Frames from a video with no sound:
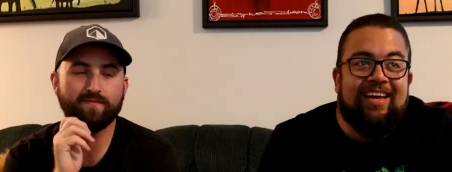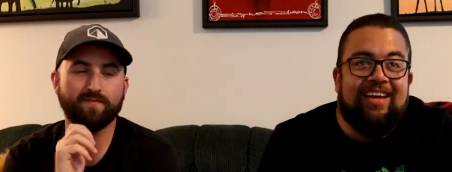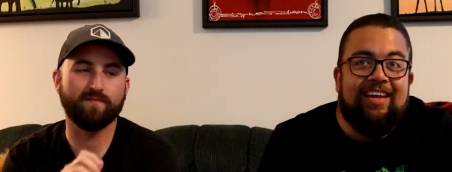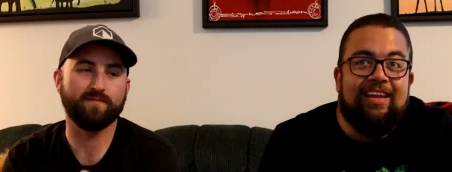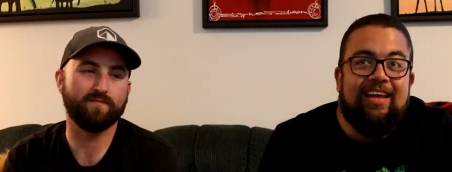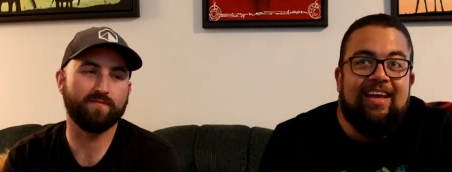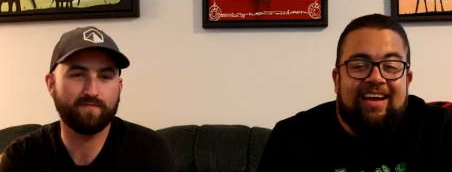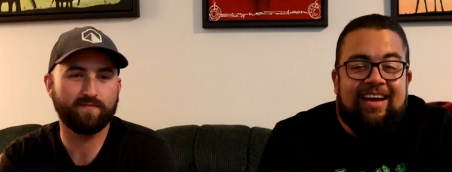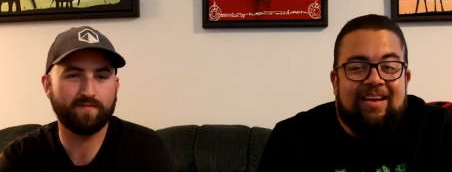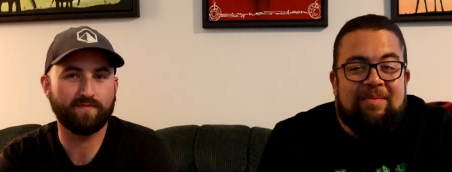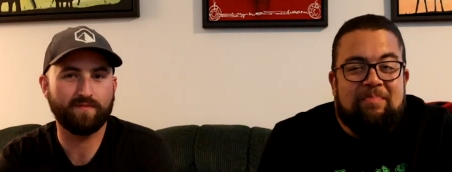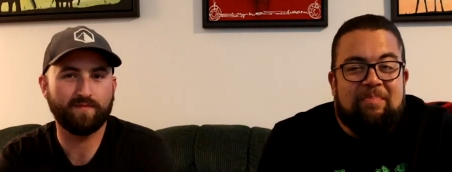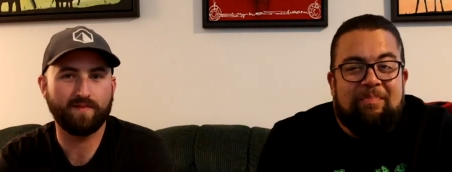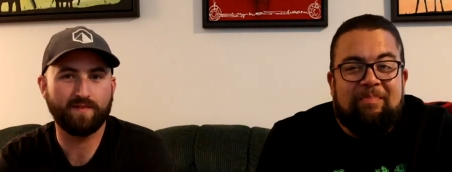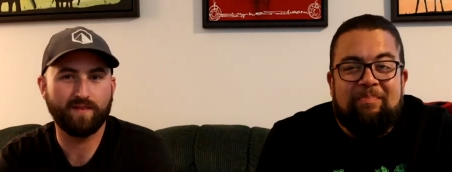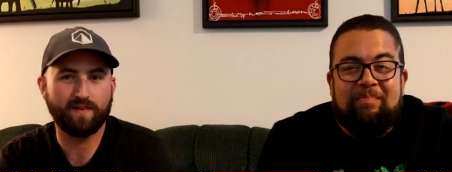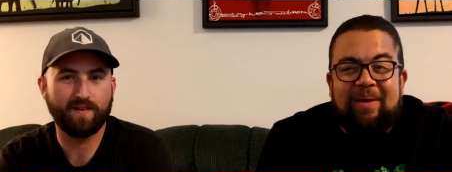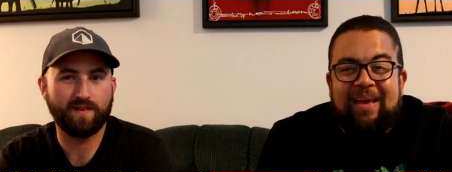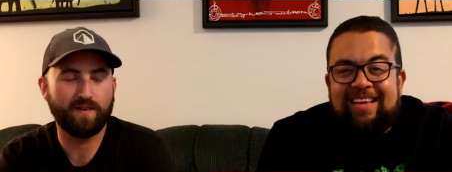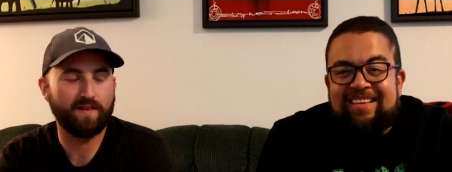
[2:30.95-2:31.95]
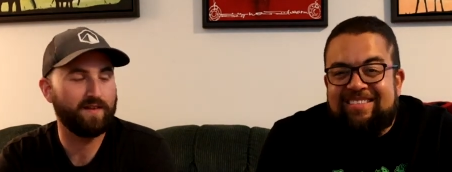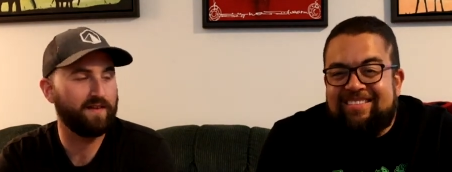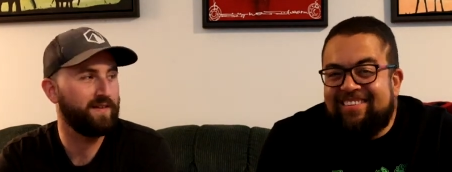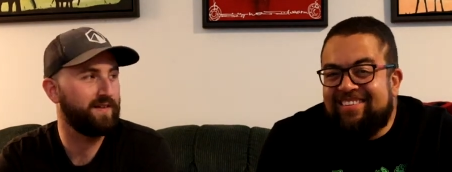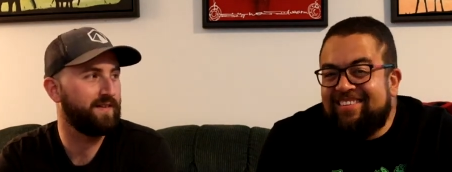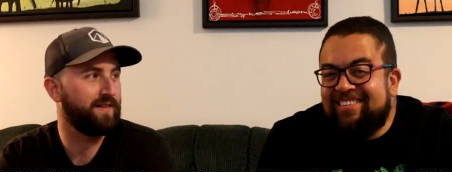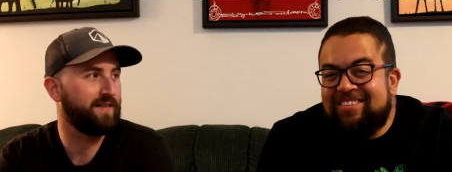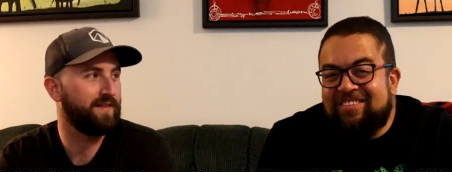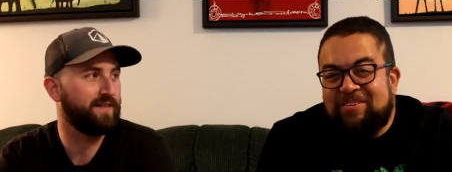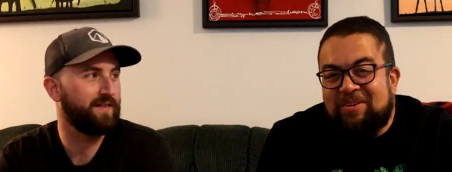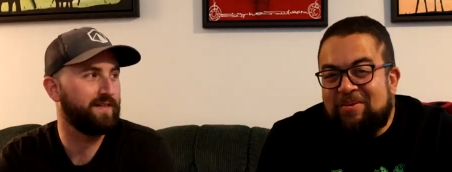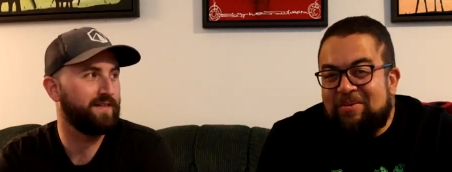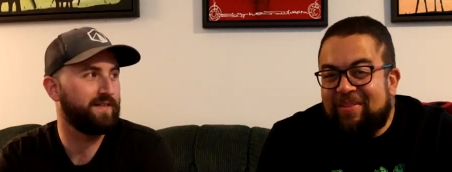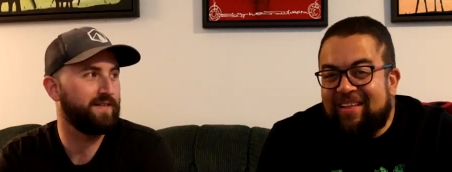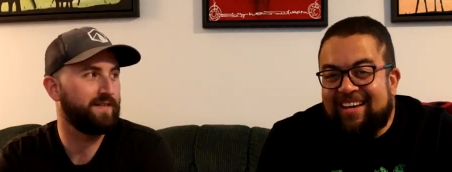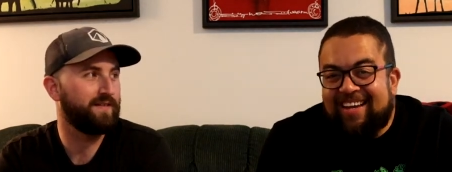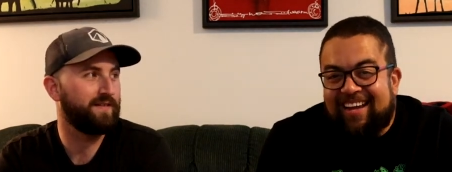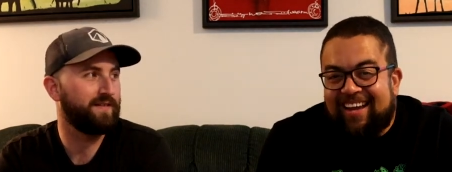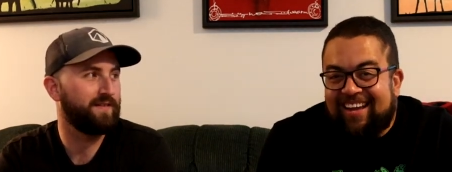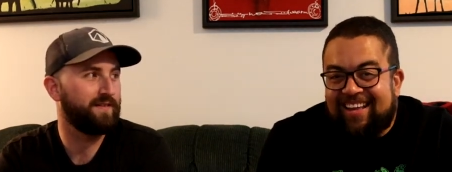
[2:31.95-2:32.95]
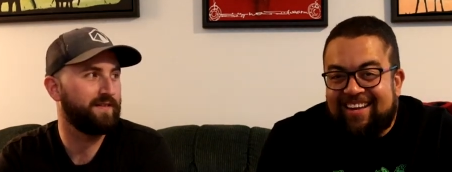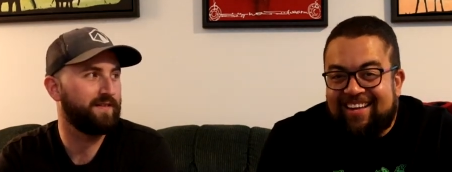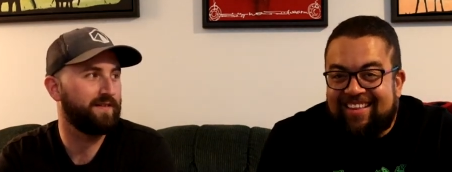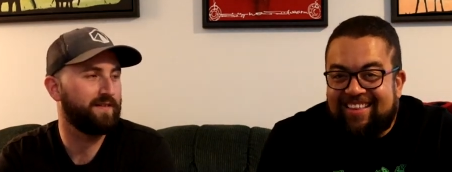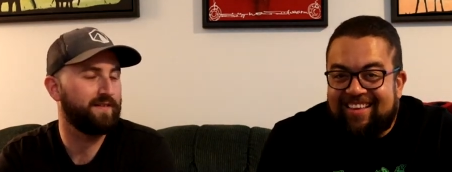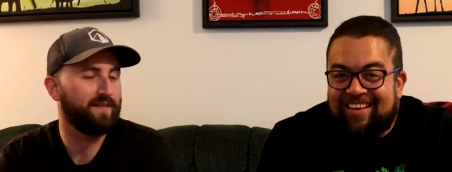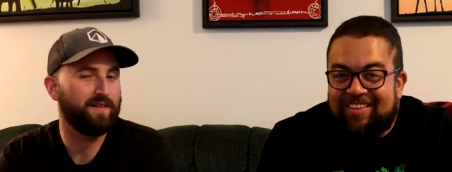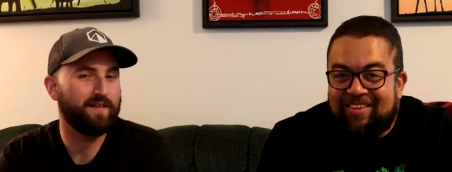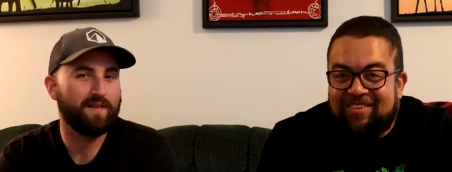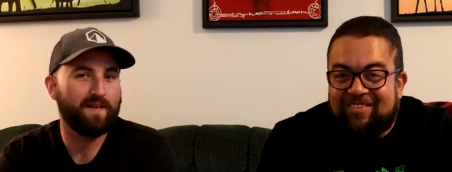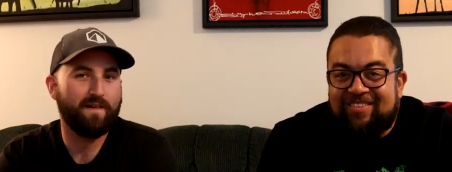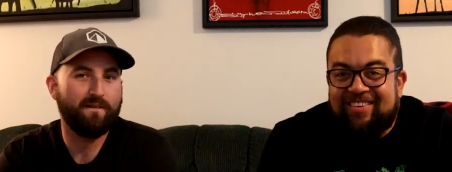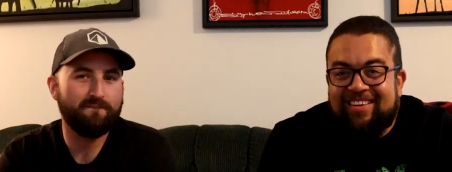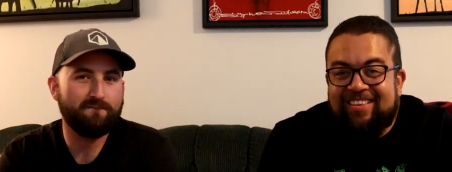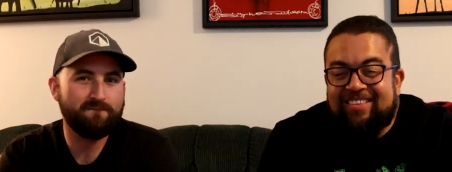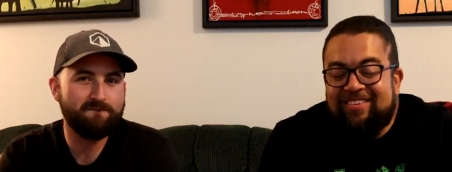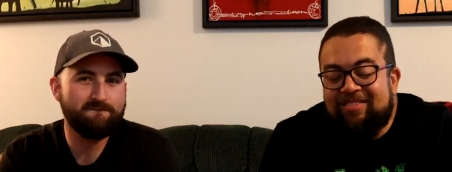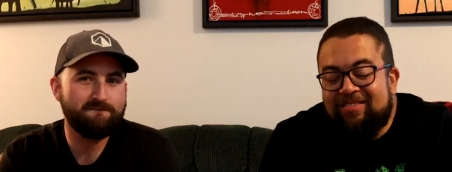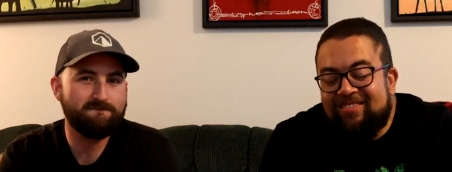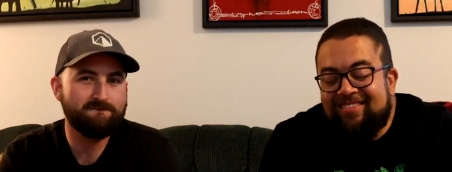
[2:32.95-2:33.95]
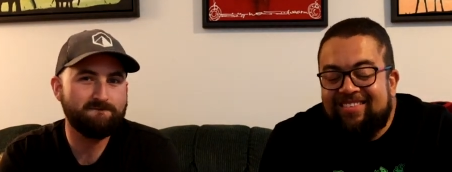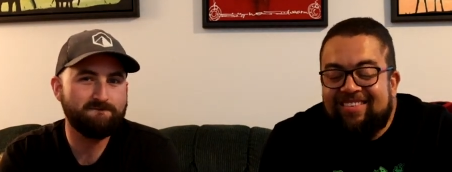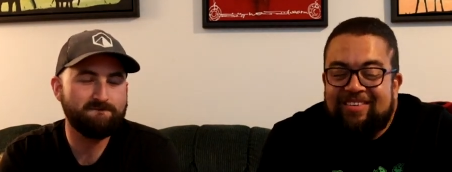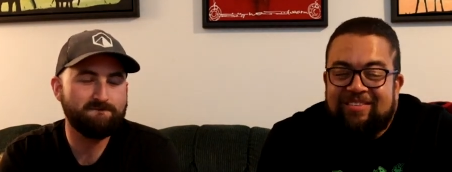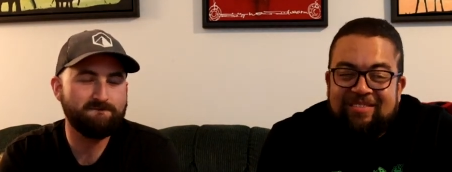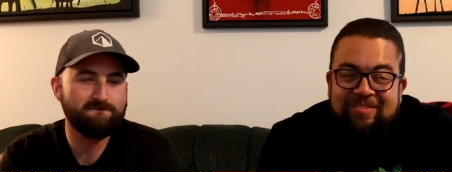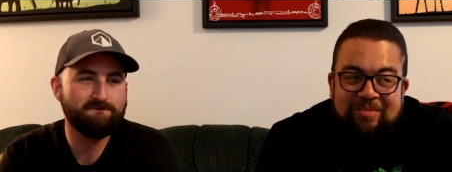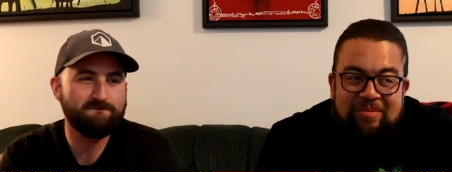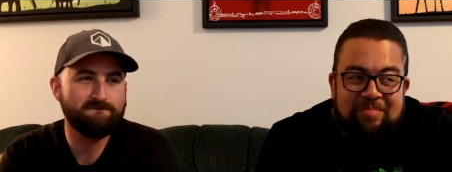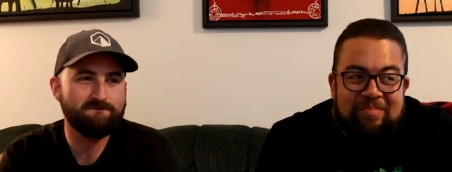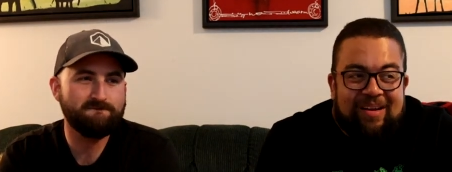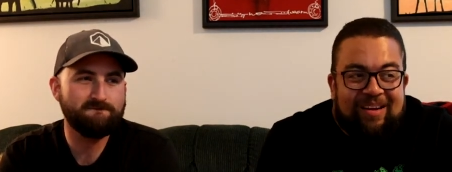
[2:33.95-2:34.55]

Speaker 1: and I basically don't like any of the others. Like there's there's some